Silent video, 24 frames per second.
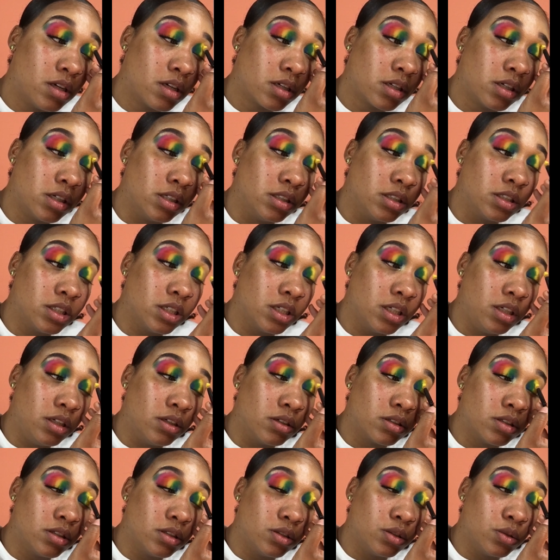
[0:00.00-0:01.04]
continue
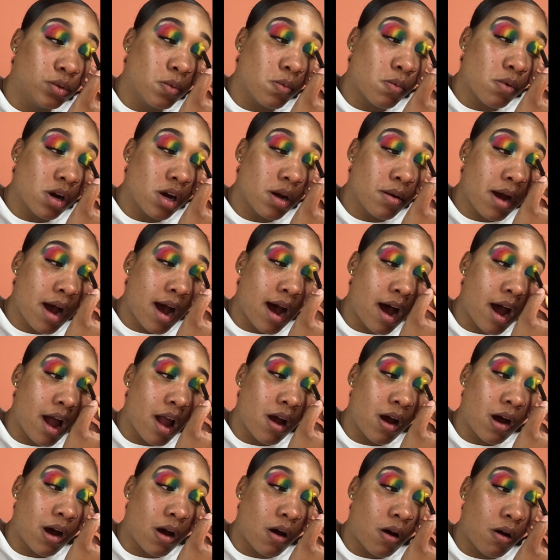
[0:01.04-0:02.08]
to do one eye
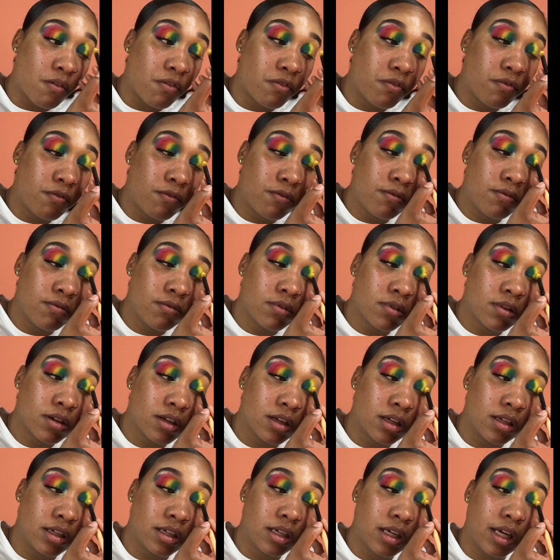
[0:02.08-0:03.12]
off
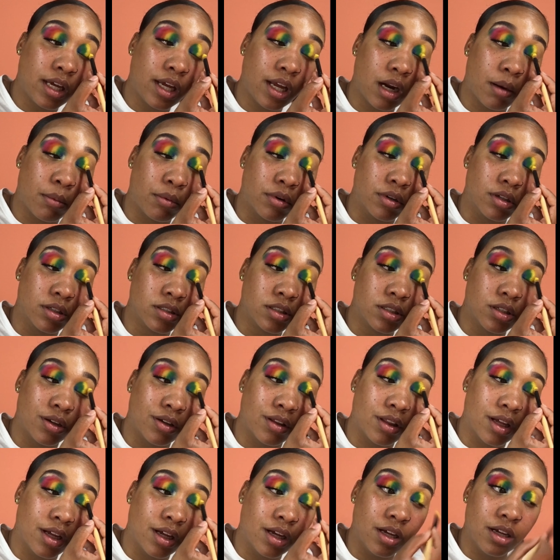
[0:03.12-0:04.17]
camera so
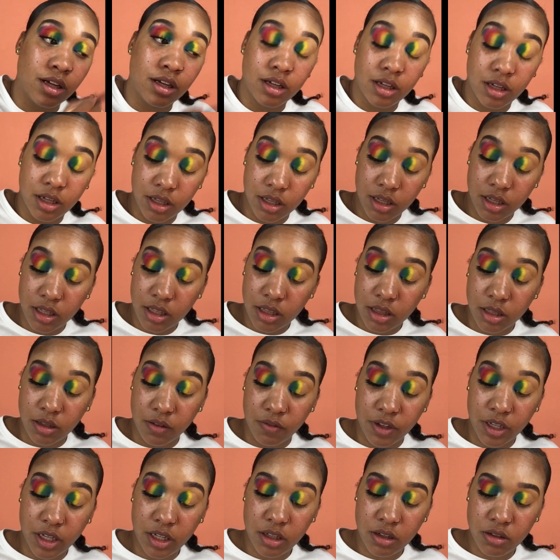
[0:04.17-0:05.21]
that the
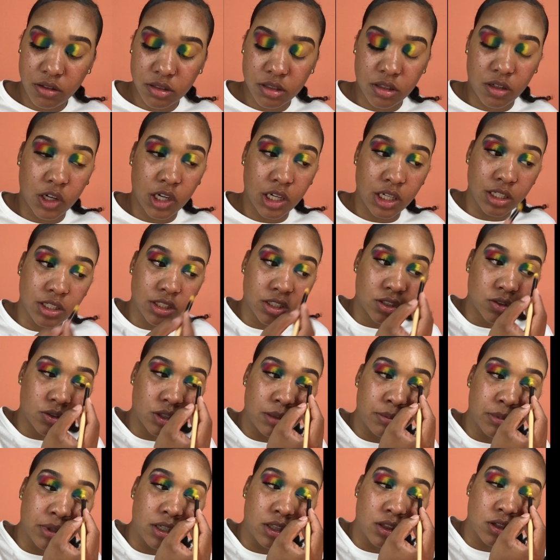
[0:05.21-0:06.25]
videos aren't
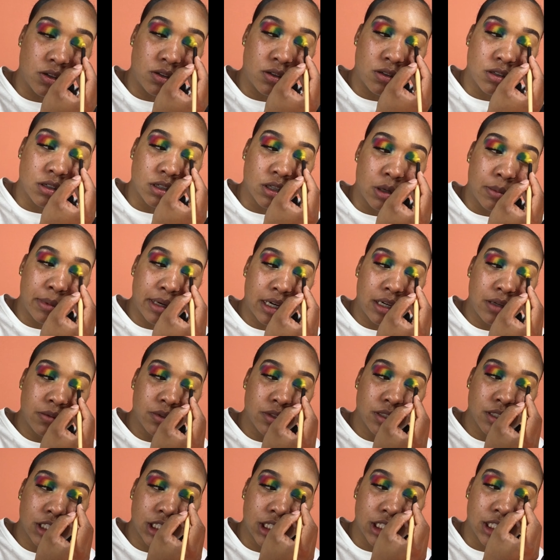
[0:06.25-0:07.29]
extremely long. Nobody
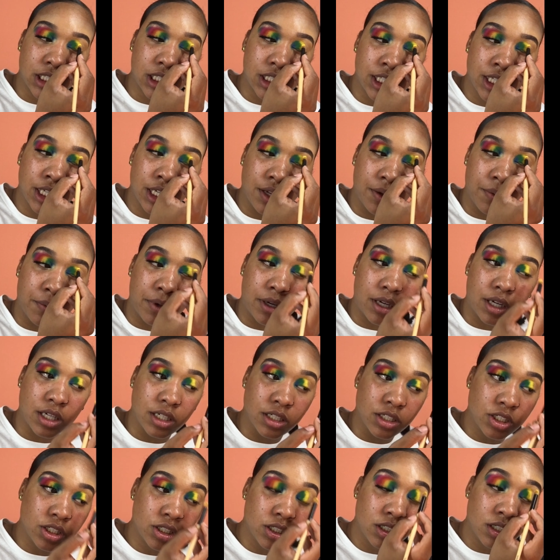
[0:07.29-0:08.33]
wants to sit and
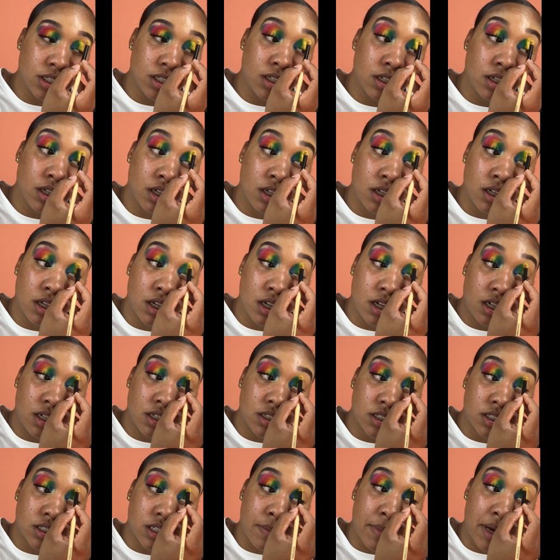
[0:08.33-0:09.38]
watch
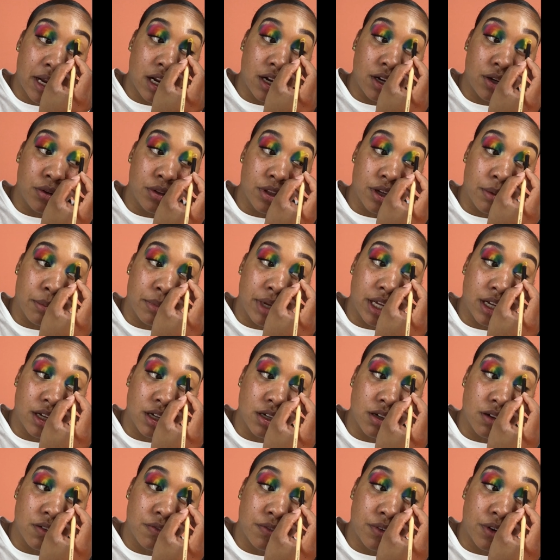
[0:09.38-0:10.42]
somebody do their
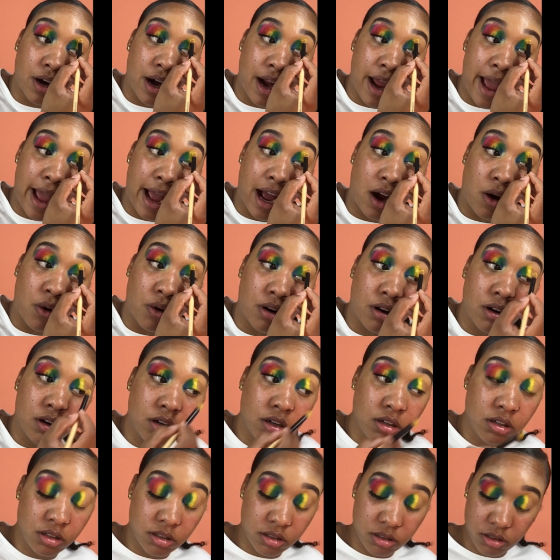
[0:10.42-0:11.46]
makeup for an hour.
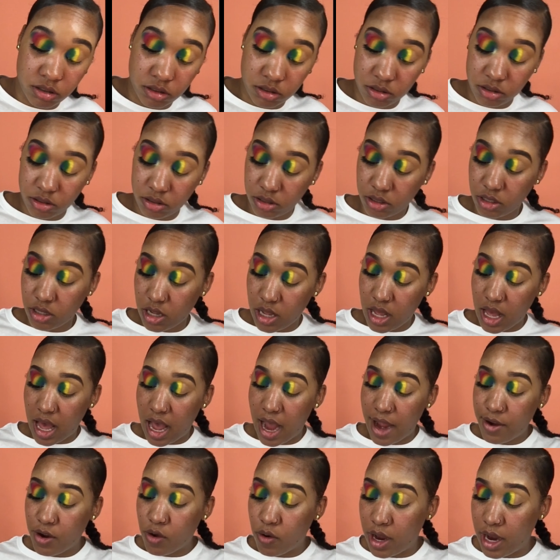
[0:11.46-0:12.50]
I
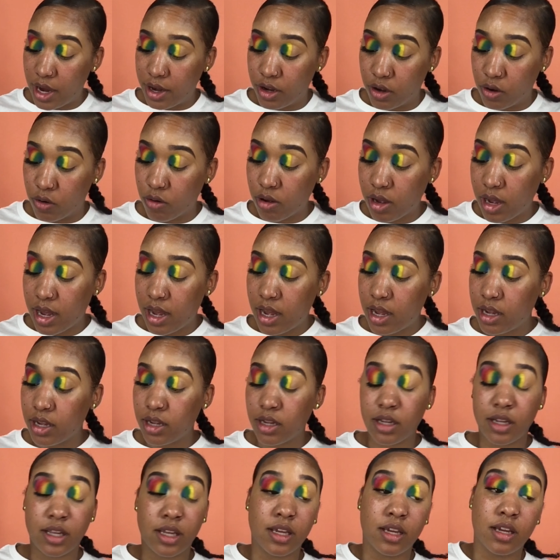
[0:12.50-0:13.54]
know I don't. I
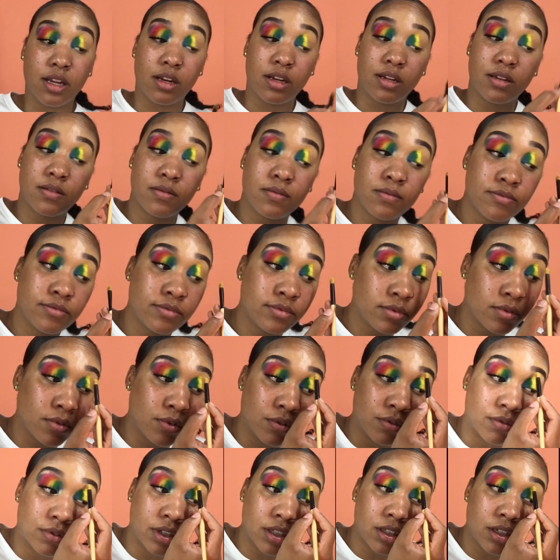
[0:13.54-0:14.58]
get
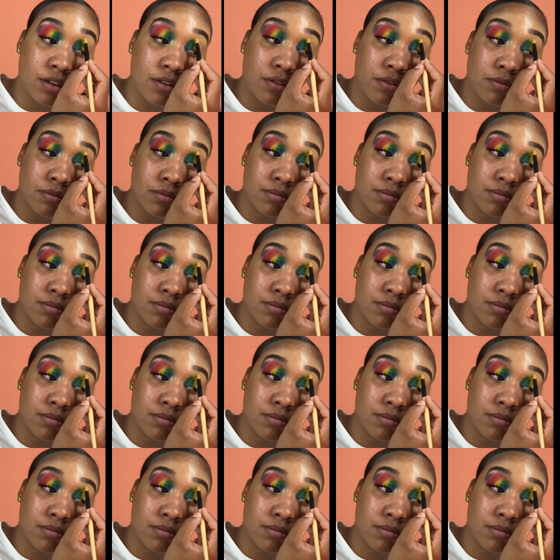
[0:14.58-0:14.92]
really